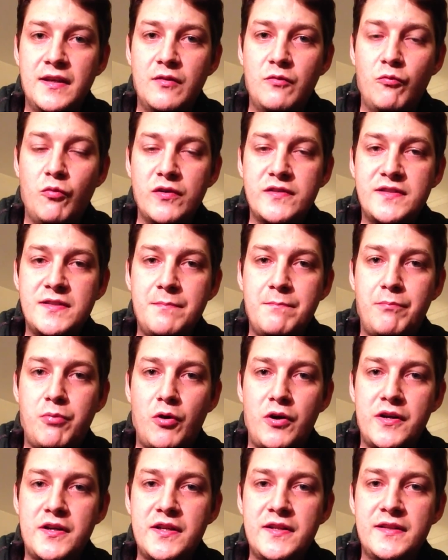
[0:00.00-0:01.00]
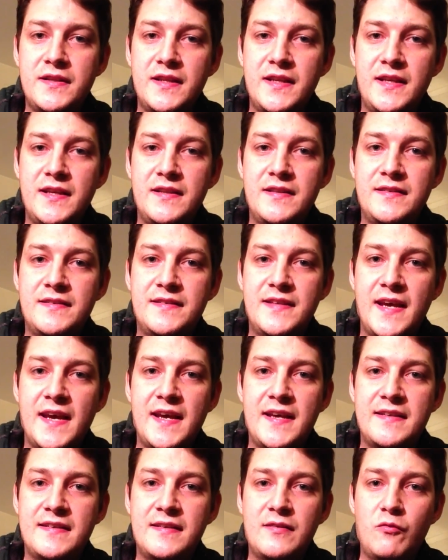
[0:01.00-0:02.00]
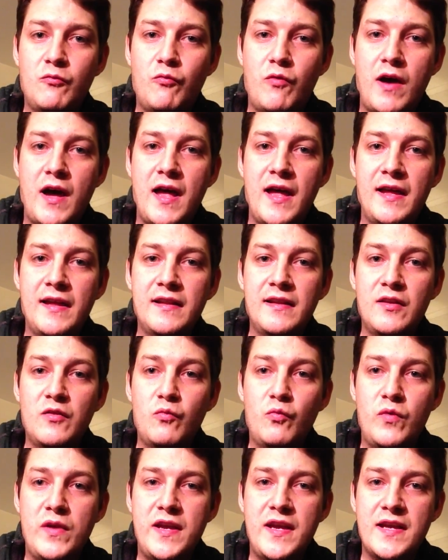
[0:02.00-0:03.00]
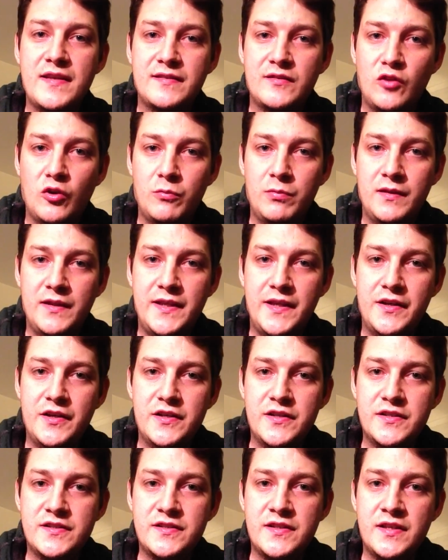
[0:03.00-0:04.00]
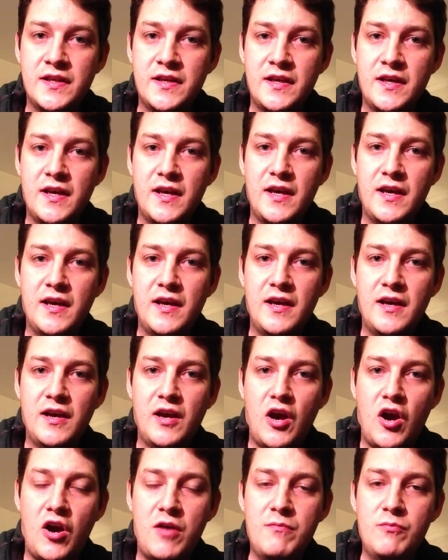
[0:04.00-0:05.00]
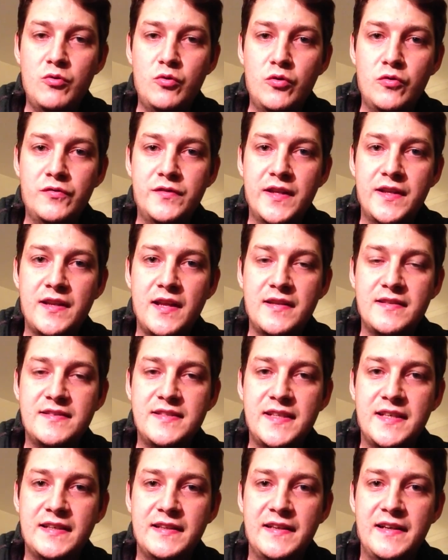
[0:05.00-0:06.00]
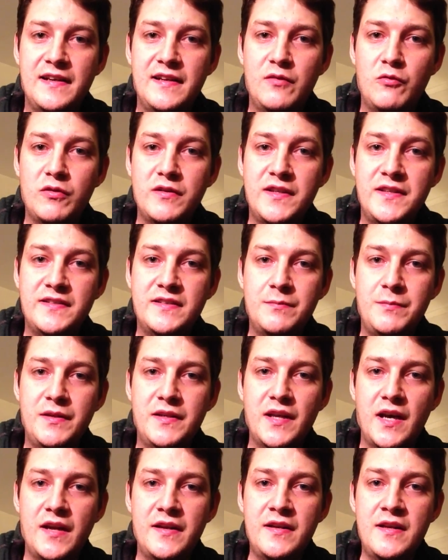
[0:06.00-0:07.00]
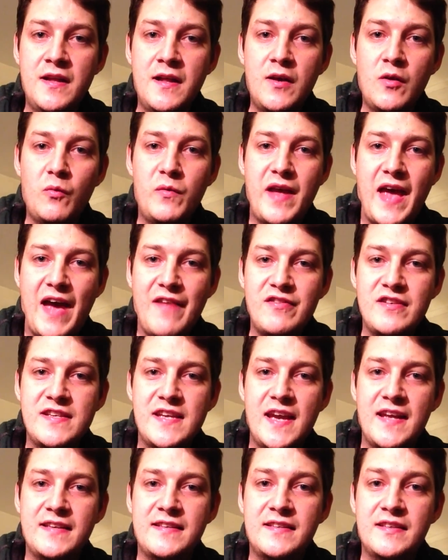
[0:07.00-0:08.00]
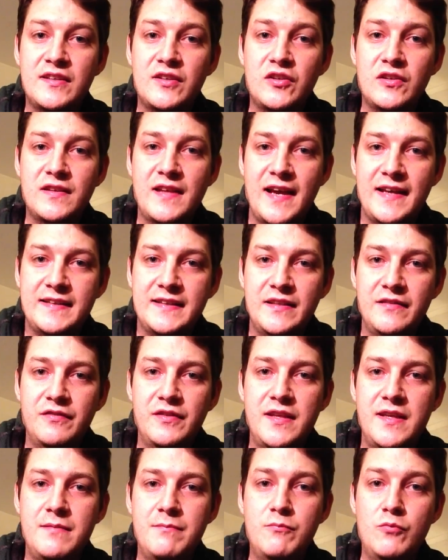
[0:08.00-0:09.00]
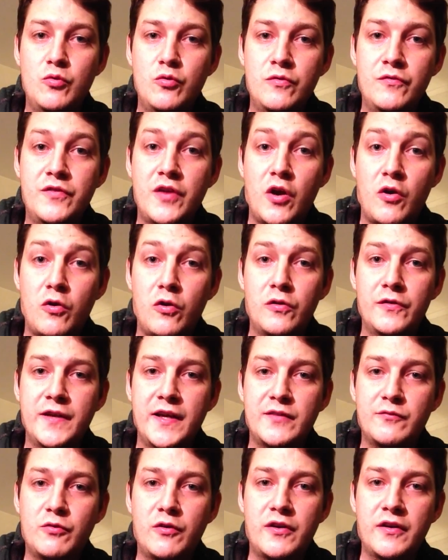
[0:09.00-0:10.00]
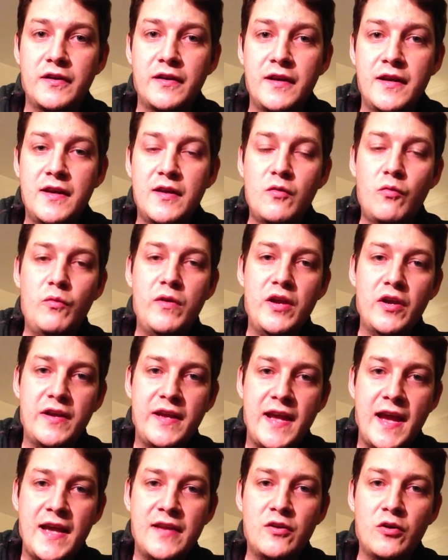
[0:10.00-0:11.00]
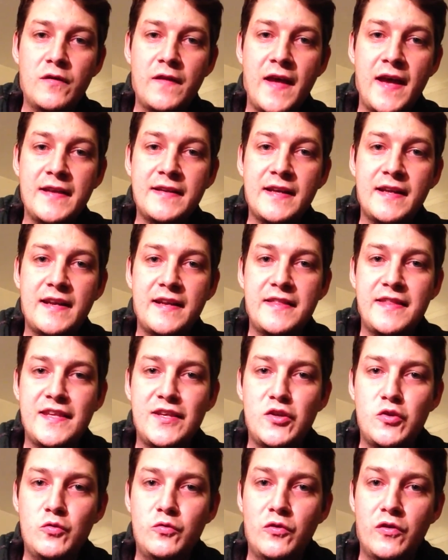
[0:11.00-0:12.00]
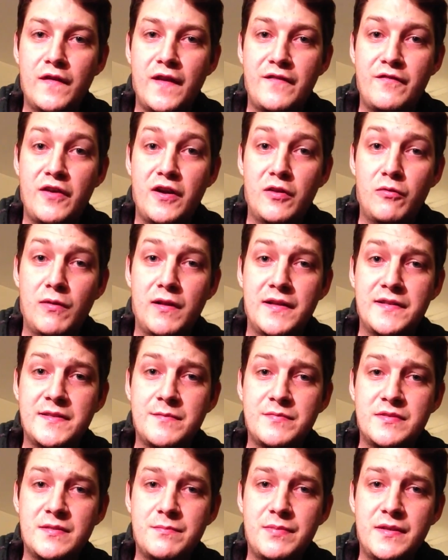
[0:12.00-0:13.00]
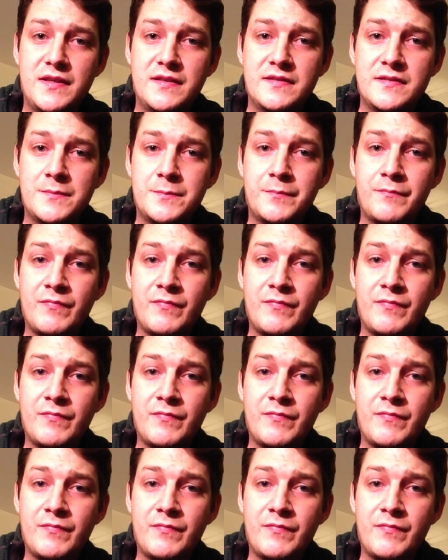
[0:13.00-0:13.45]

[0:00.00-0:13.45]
what's important is that while we as global leaders are moved and see clearly what needs to be done, we haven't yet collectively moved our whole network. We on AI know that, and I think you know that very well as MCPs.